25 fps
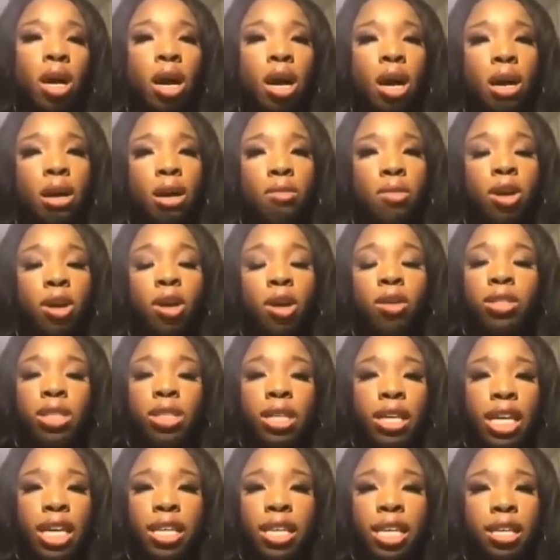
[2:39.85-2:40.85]

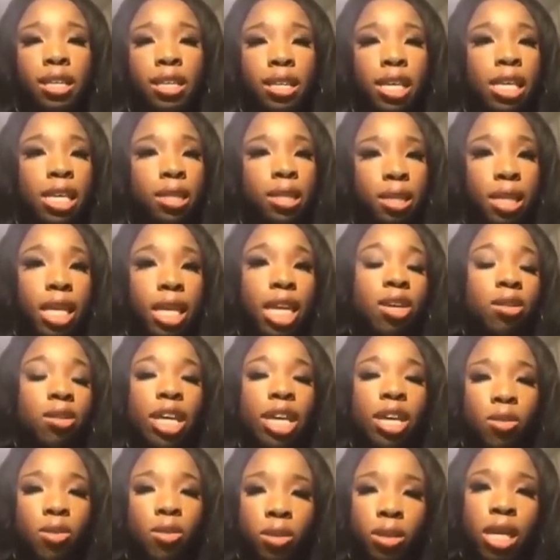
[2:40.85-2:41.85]
Regardless if they get it
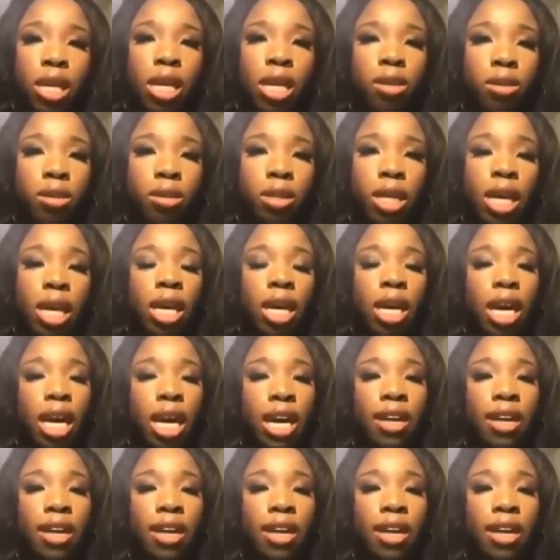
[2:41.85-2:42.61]
legally or legally.